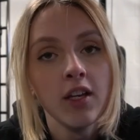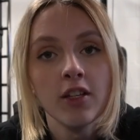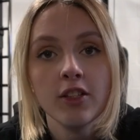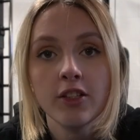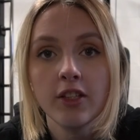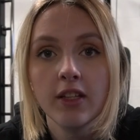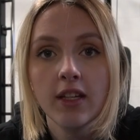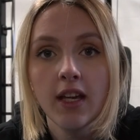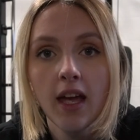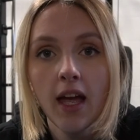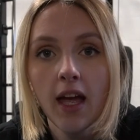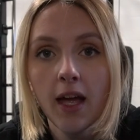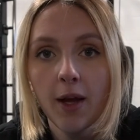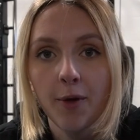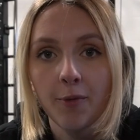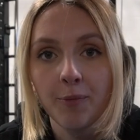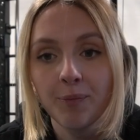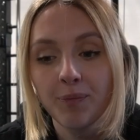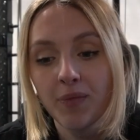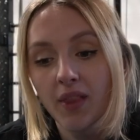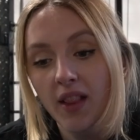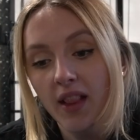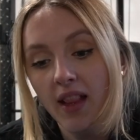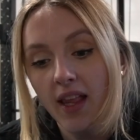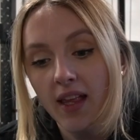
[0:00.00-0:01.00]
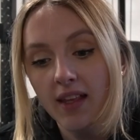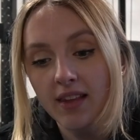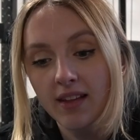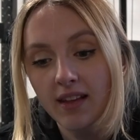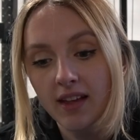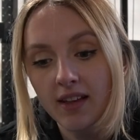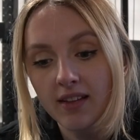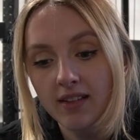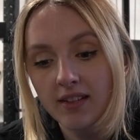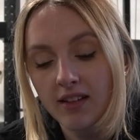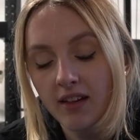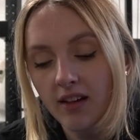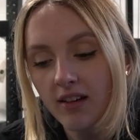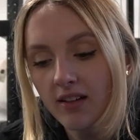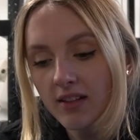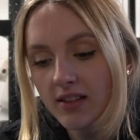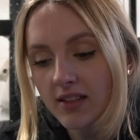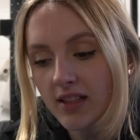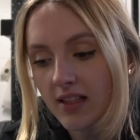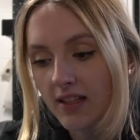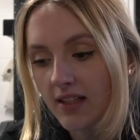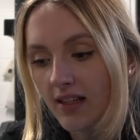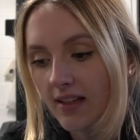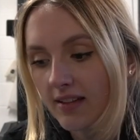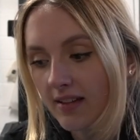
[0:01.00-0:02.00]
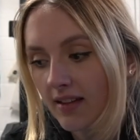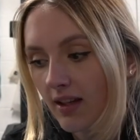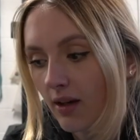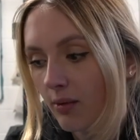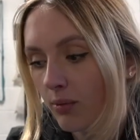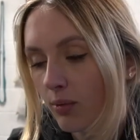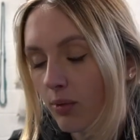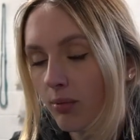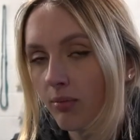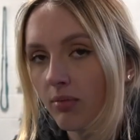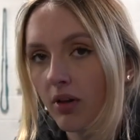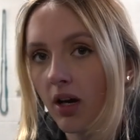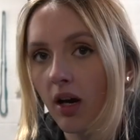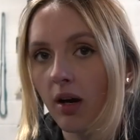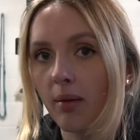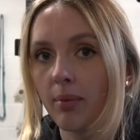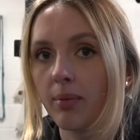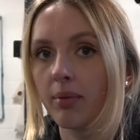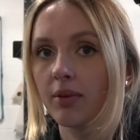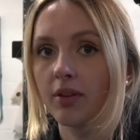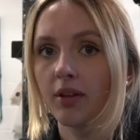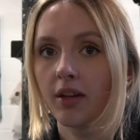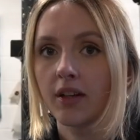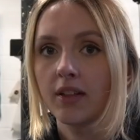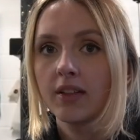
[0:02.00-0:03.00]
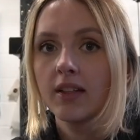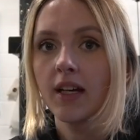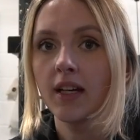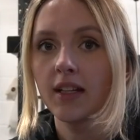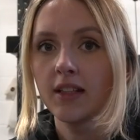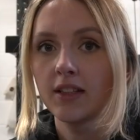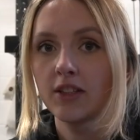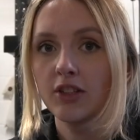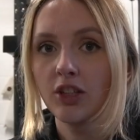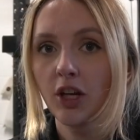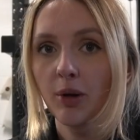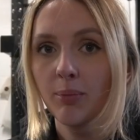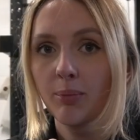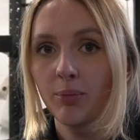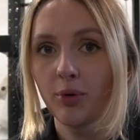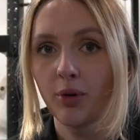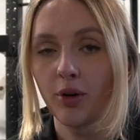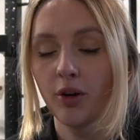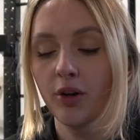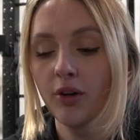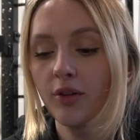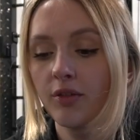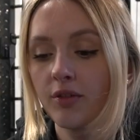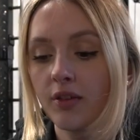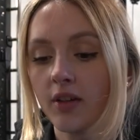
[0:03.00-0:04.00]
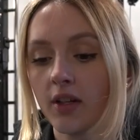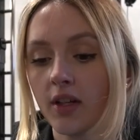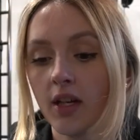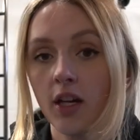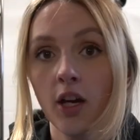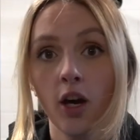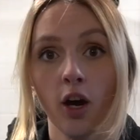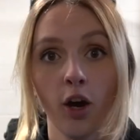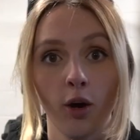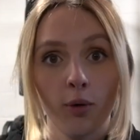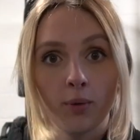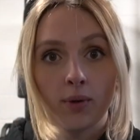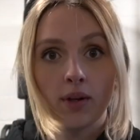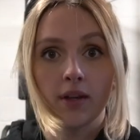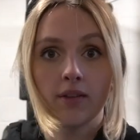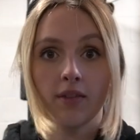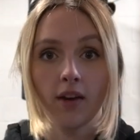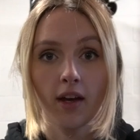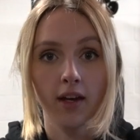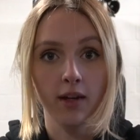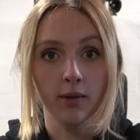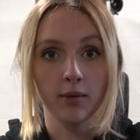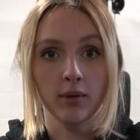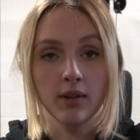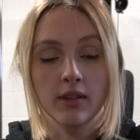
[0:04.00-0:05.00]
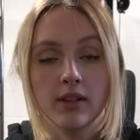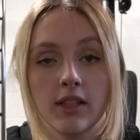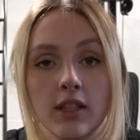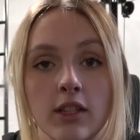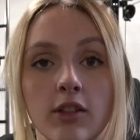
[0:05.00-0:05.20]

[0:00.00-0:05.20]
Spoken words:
So yeah, let's get started. Let's get warmed up so I can take this jumper off. Oh, and if anyone's